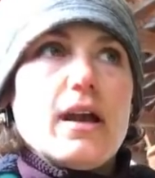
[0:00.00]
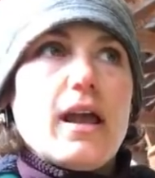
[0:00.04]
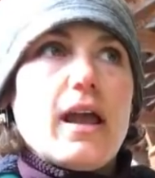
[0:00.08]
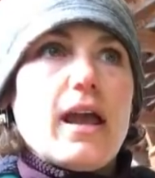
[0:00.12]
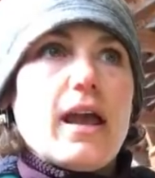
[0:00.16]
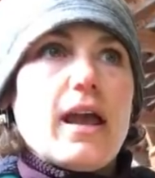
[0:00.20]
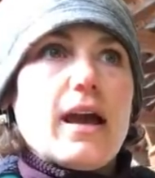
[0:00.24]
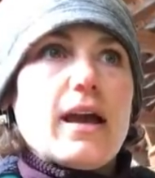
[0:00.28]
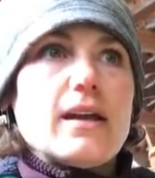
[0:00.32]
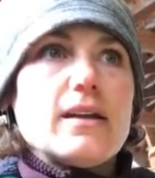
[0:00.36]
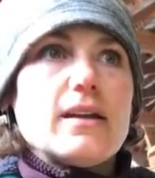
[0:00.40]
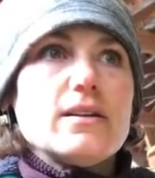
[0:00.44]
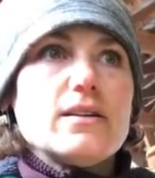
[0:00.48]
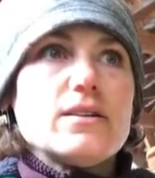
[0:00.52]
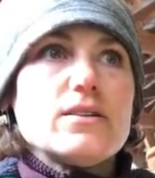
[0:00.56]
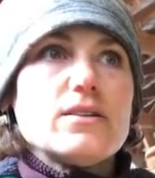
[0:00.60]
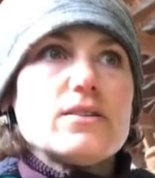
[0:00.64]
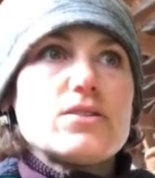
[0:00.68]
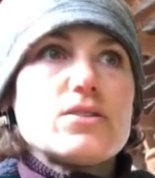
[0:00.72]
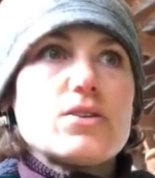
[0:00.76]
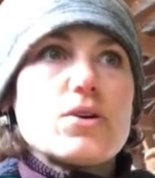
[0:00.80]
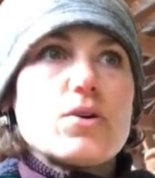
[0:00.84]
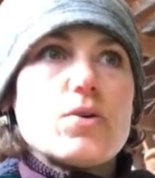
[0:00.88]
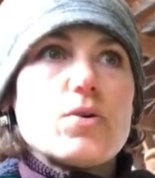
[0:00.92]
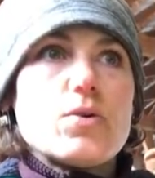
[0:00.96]
And
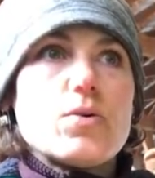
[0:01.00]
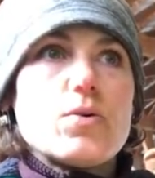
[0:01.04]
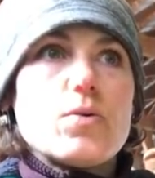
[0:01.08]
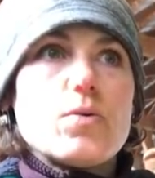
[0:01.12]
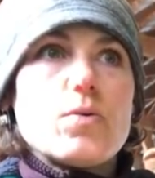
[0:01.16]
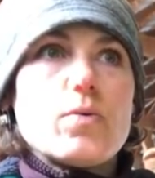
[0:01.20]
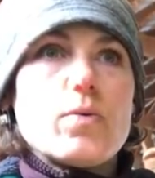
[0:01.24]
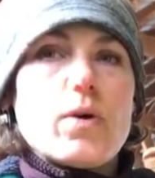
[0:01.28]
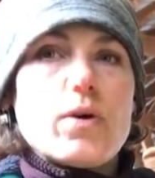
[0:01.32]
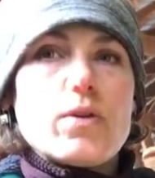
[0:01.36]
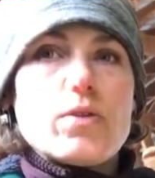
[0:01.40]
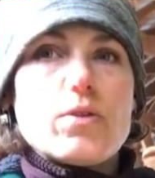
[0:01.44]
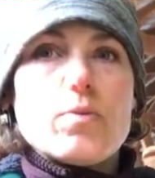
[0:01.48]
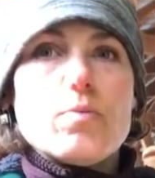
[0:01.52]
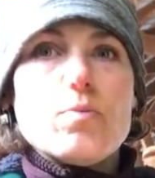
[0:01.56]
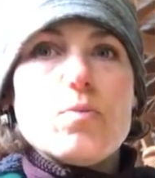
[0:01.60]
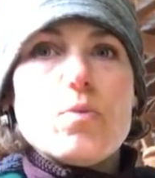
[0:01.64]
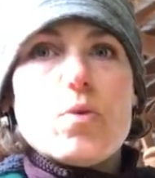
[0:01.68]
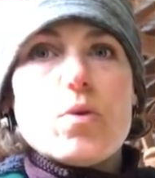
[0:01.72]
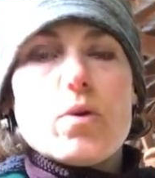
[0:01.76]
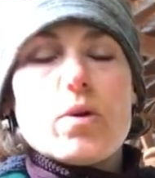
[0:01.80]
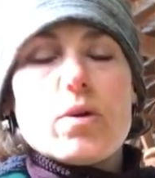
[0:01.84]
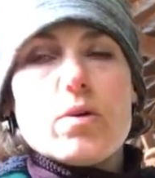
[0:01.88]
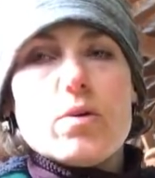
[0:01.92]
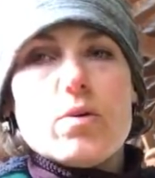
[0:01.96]
so the
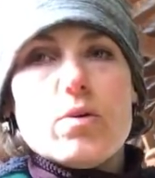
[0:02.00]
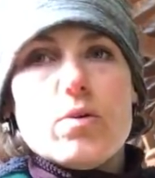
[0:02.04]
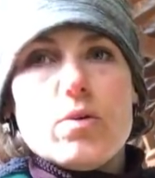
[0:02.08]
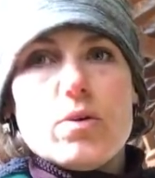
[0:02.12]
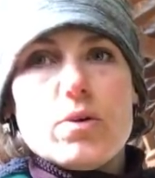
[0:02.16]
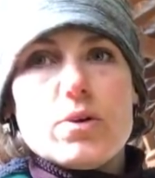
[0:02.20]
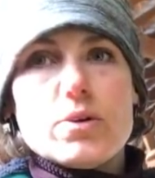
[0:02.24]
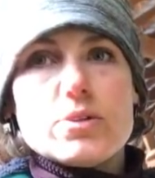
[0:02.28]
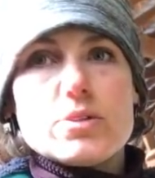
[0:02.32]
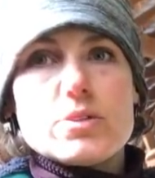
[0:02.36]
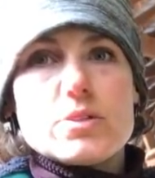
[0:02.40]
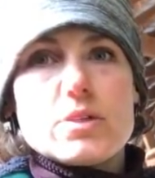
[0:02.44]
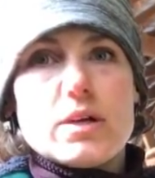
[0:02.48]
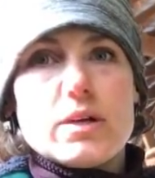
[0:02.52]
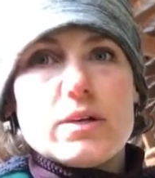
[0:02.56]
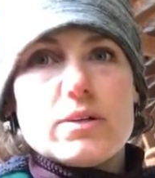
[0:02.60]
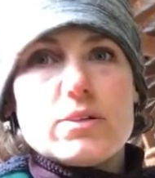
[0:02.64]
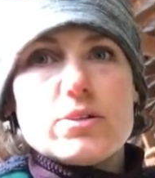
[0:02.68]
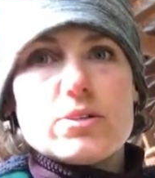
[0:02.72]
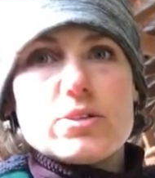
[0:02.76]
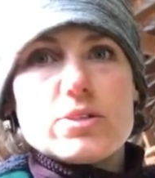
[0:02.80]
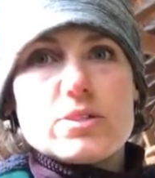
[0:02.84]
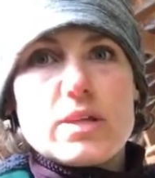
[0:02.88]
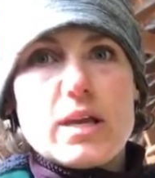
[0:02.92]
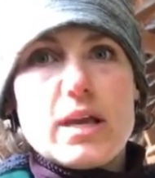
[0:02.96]
more a horse
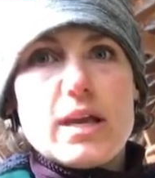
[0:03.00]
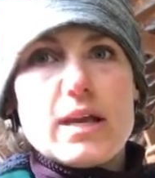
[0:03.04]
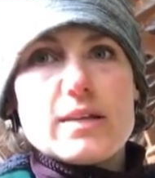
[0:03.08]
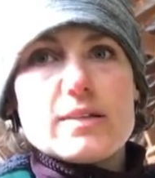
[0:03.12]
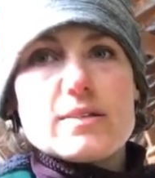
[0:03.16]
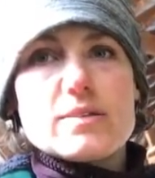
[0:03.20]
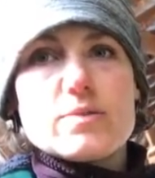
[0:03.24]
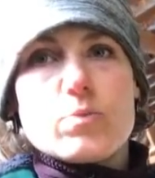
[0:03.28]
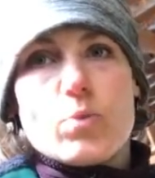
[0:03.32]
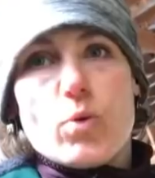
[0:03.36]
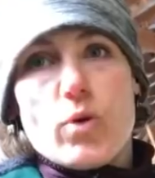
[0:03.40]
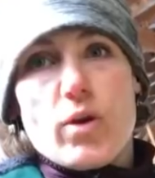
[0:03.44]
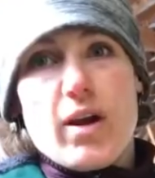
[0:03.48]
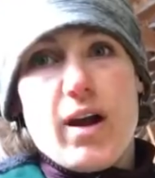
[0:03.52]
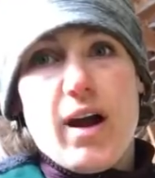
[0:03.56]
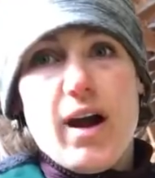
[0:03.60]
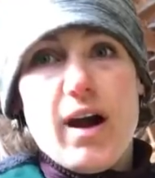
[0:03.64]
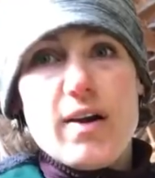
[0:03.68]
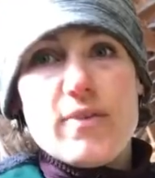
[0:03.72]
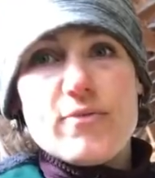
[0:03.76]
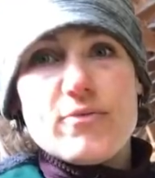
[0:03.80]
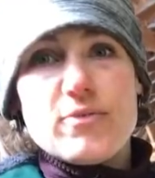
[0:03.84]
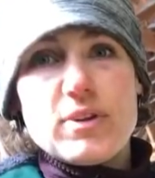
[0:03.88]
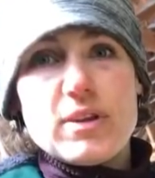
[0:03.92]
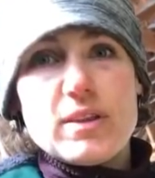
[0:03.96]
understands, the more
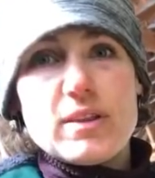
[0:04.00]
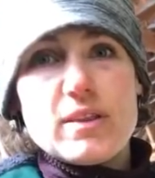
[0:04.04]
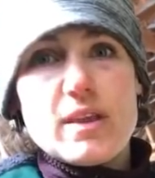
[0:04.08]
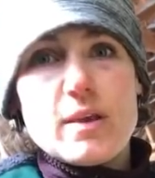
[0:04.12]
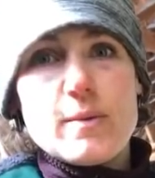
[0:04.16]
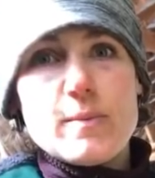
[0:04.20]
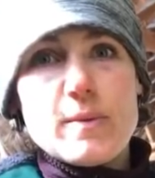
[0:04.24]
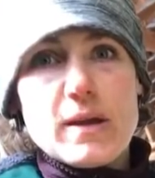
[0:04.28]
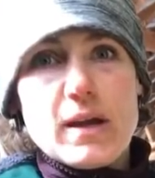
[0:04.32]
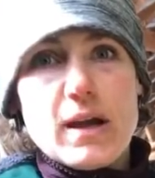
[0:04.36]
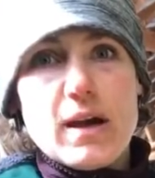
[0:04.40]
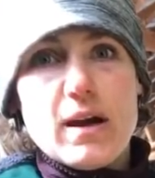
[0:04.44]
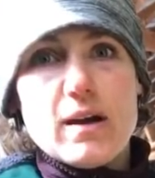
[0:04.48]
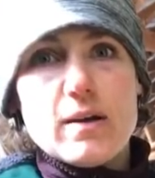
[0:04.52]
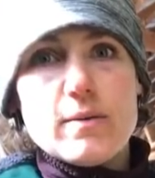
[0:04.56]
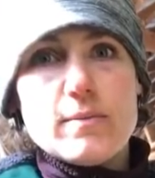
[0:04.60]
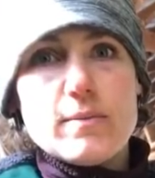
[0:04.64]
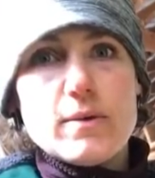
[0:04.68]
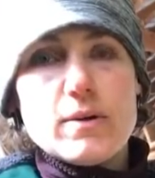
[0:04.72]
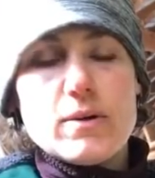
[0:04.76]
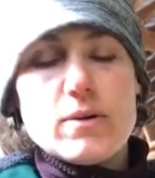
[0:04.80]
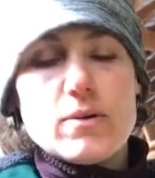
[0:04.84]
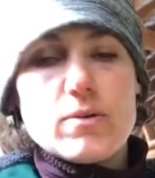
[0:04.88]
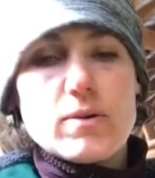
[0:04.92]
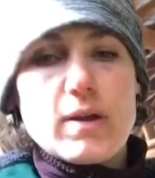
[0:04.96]
confident they become,
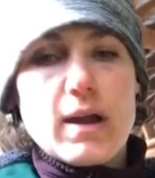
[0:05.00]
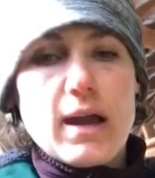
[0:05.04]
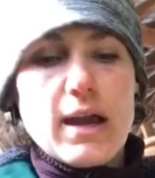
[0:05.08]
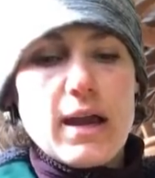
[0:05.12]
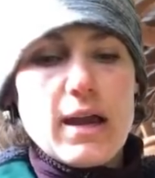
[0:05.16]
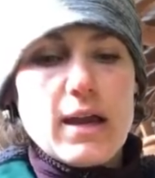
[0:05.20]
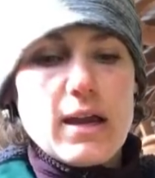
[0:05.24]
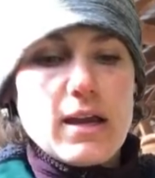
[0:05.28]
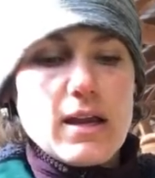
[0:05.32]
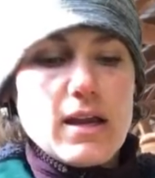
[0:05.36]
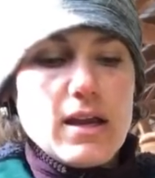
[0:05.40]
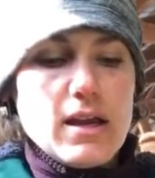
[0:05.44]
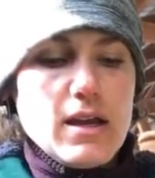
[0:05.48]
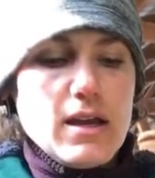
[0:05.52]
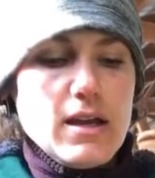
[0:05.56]
okay?